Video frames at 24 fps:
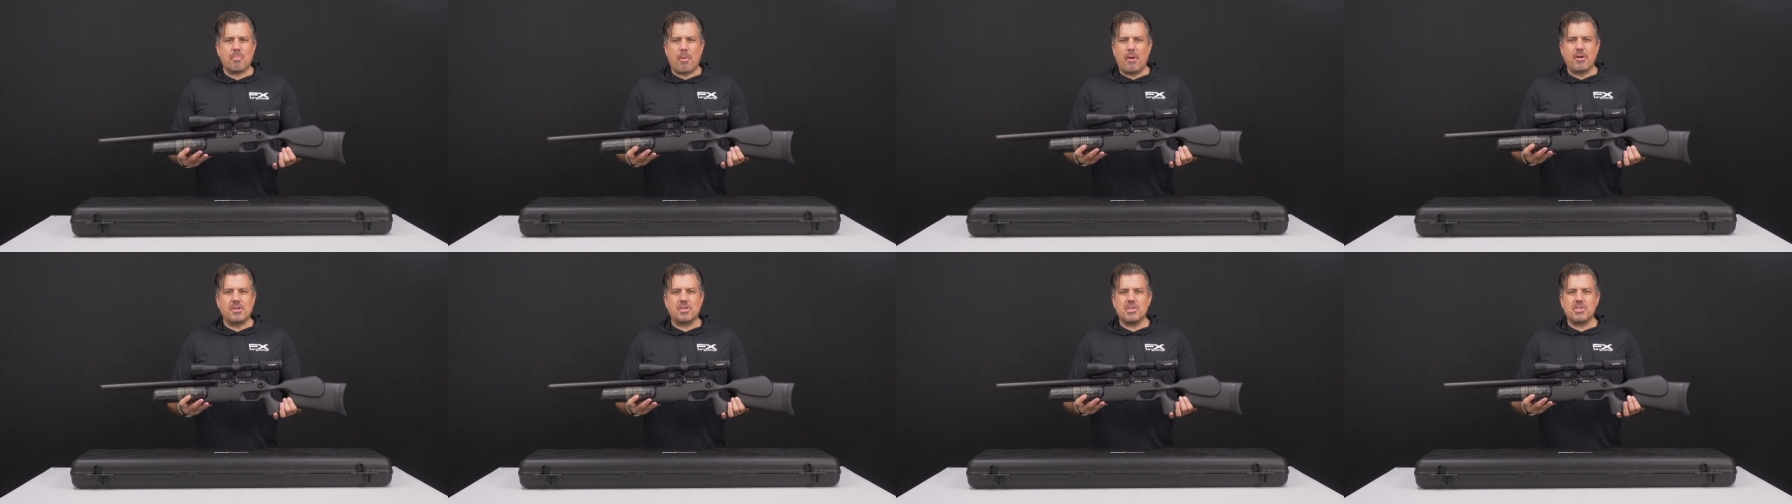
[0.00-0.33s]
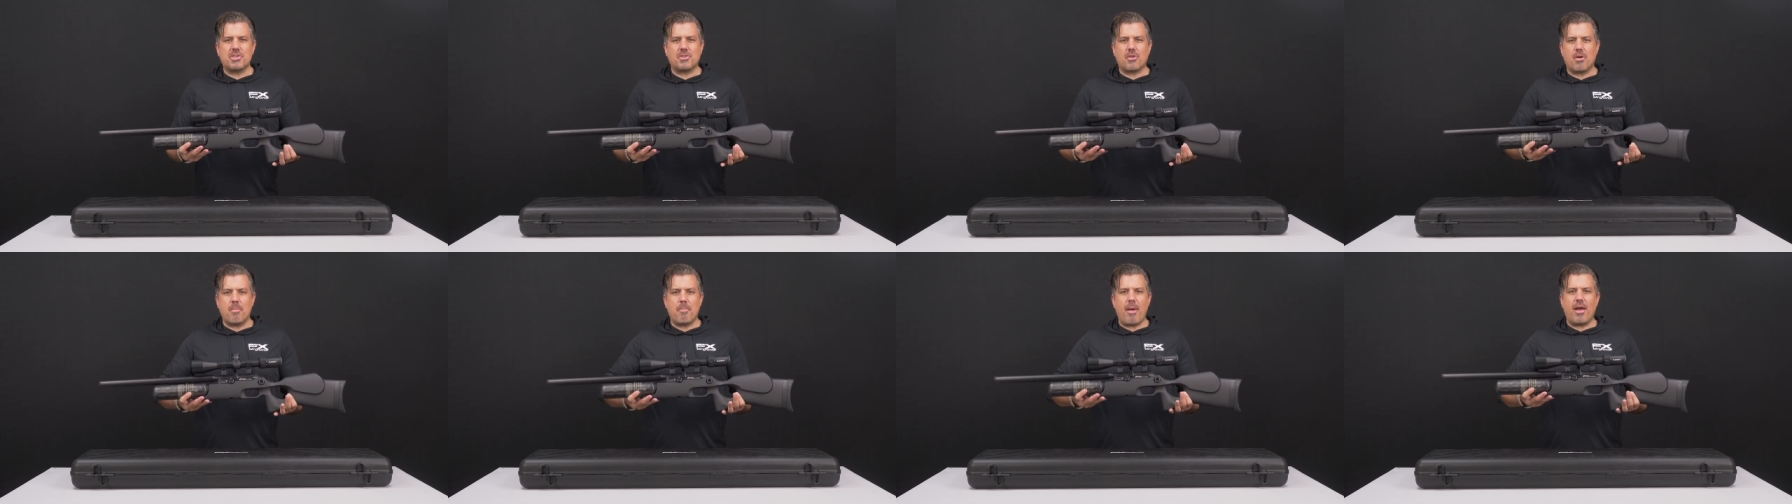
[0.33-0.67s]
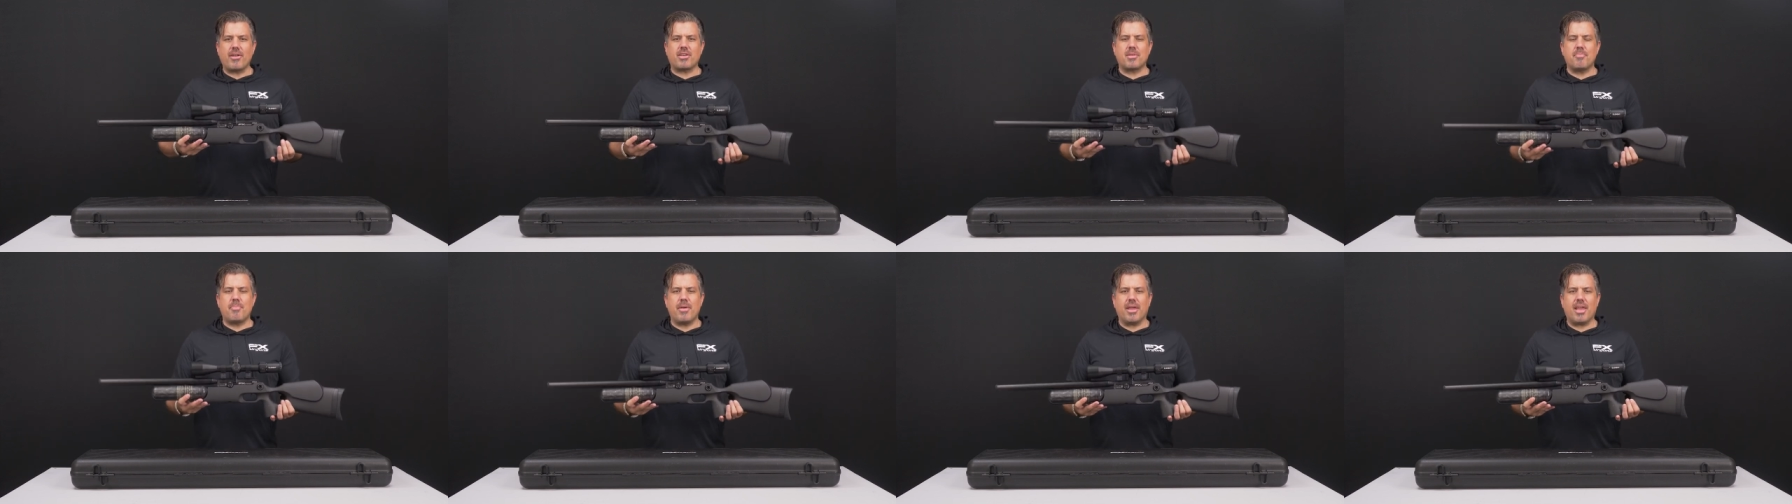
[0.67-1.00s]
purchased or
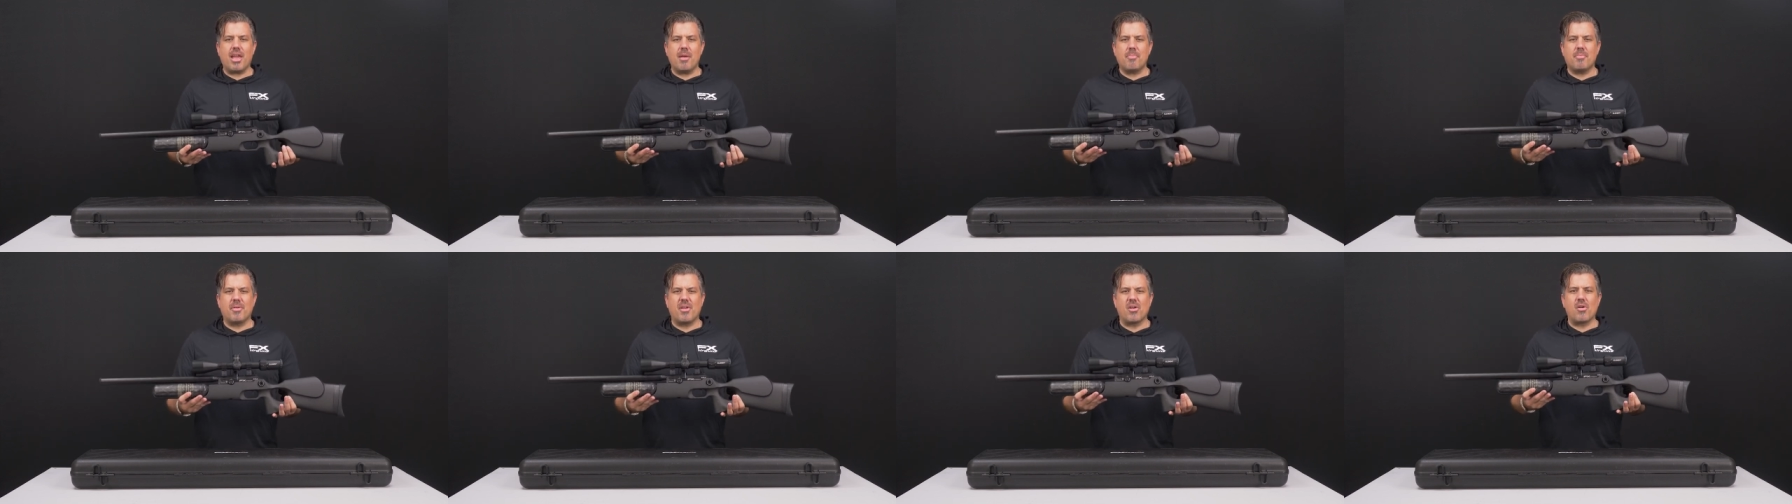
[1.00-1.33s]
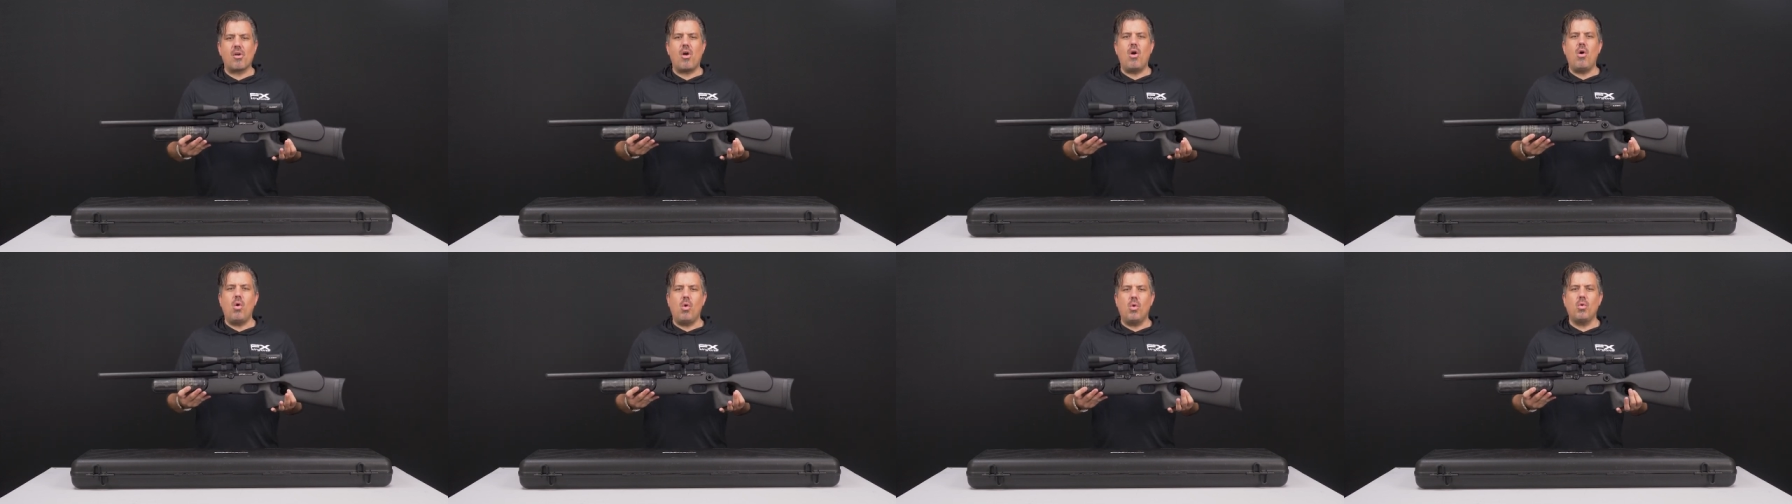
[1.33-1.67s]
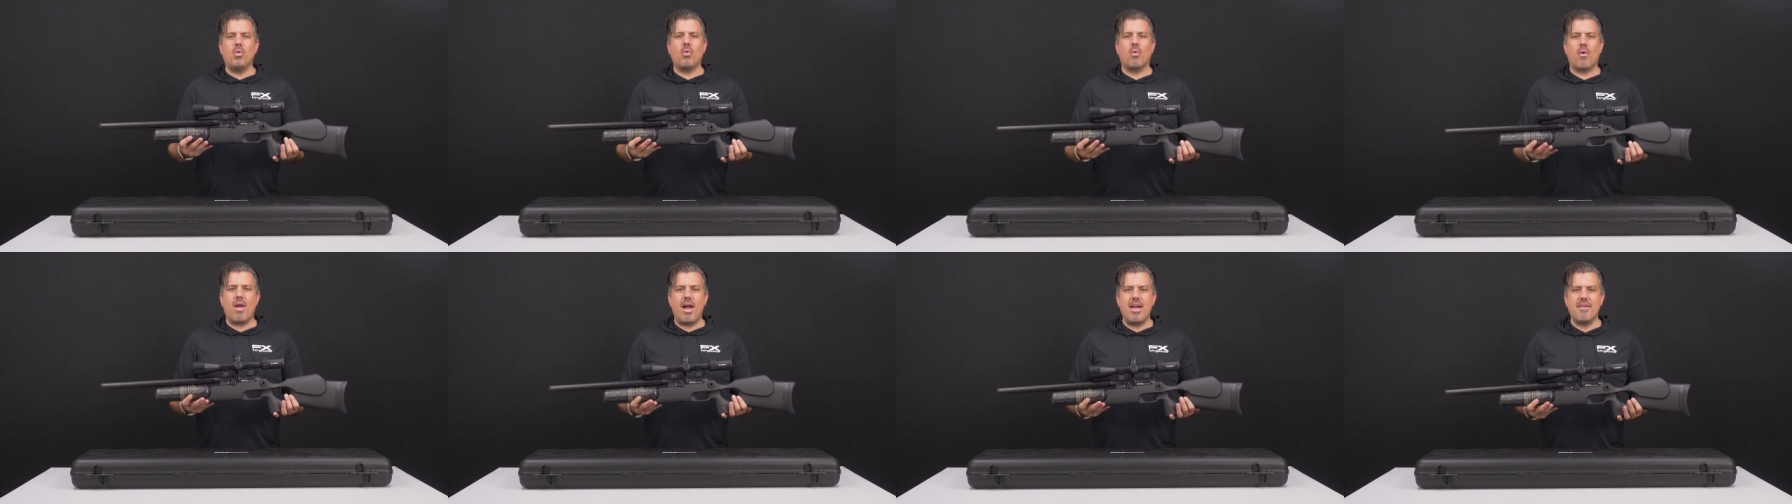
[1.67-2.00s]
about to pick up your own
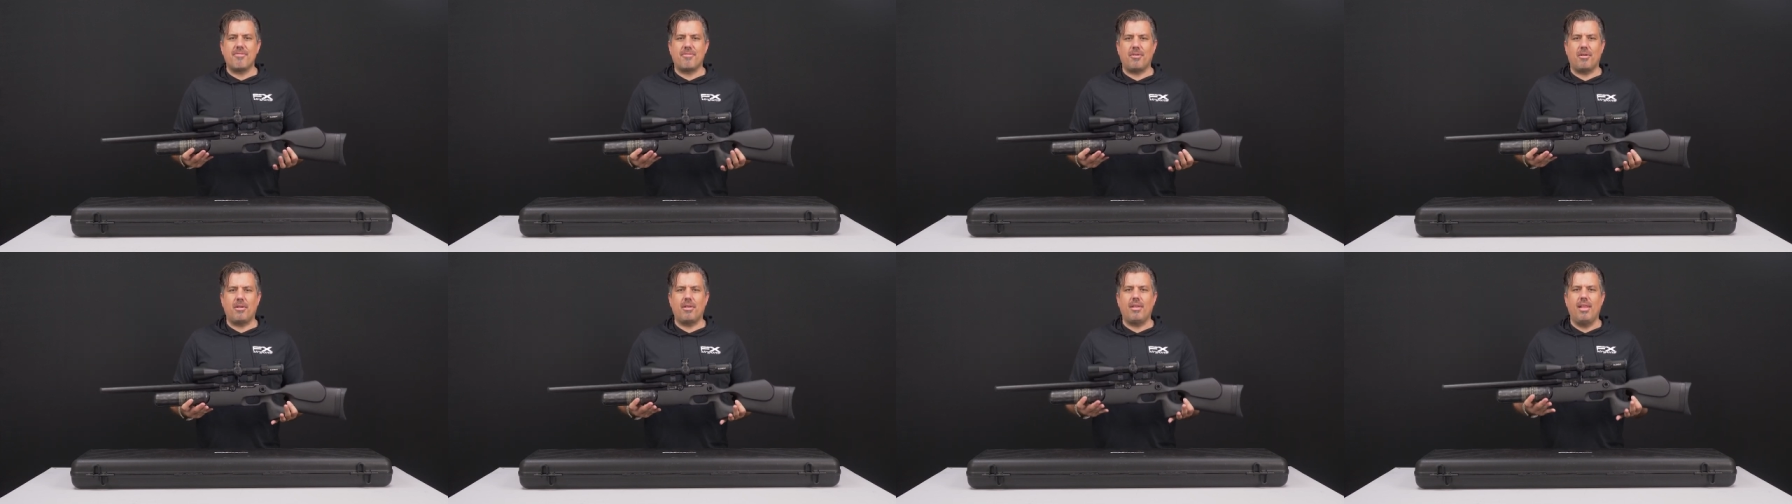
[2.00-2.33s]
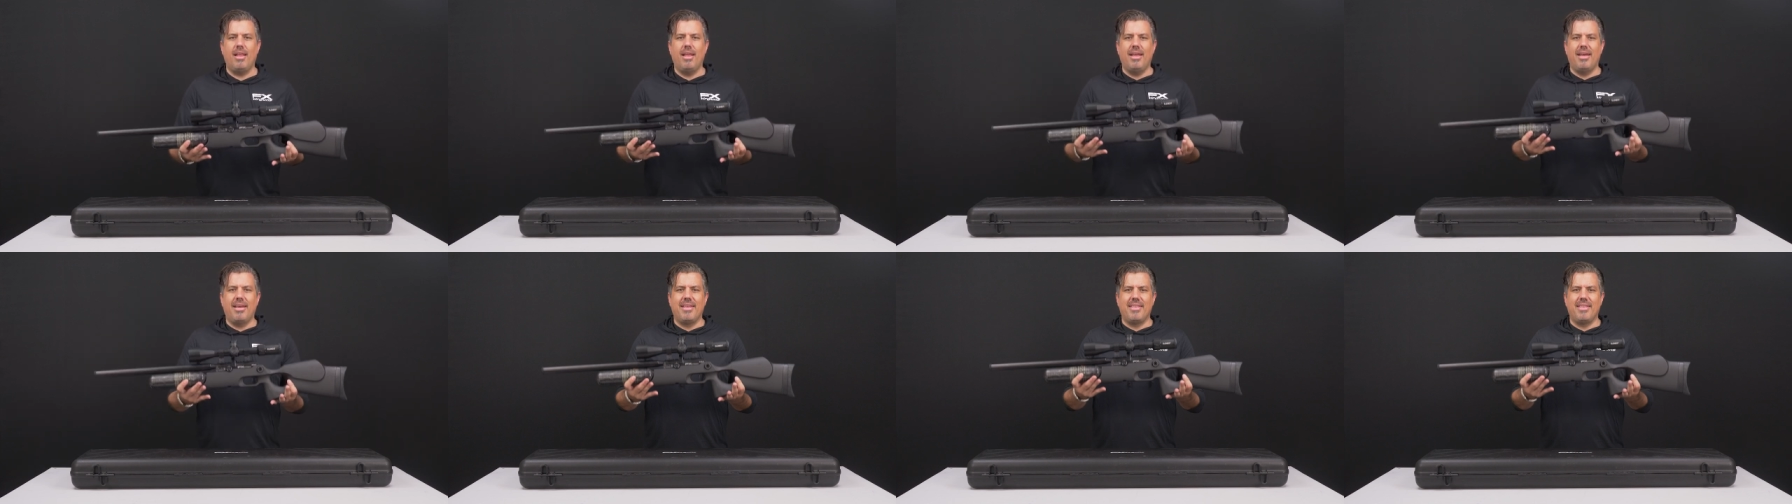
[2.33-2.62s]
rifle.